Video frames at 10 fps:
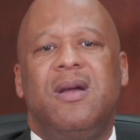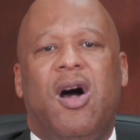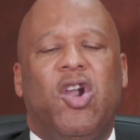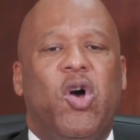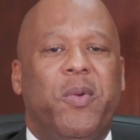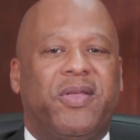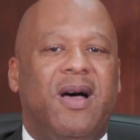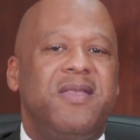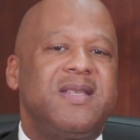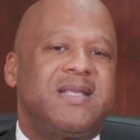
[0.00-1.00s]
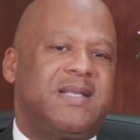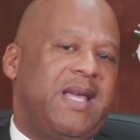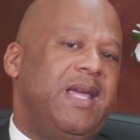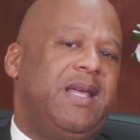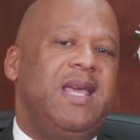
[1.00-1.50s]
along with other
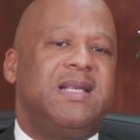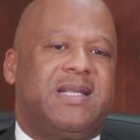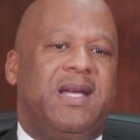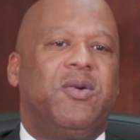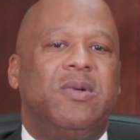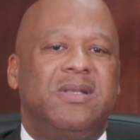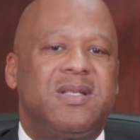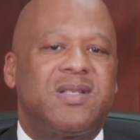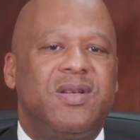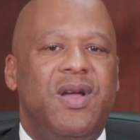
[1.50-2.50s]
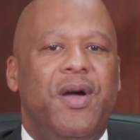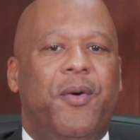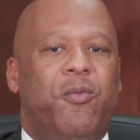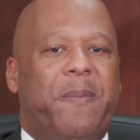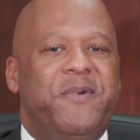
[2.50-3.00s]
key stakeholders
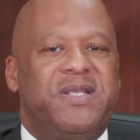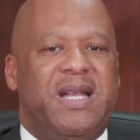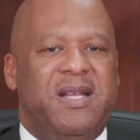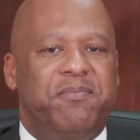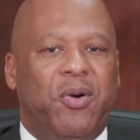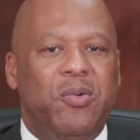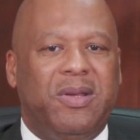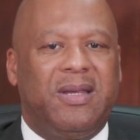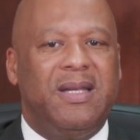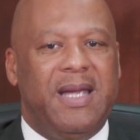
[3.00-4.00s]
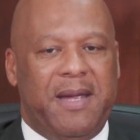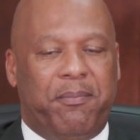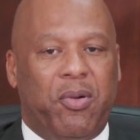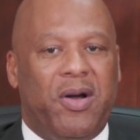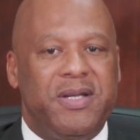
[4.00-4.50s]
representing both
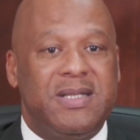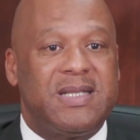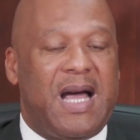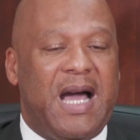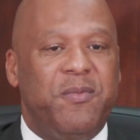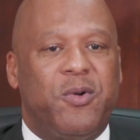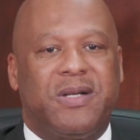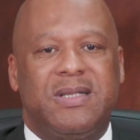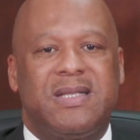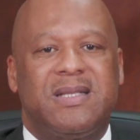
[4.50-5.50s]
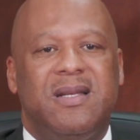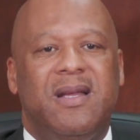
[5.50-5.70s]
employers and workers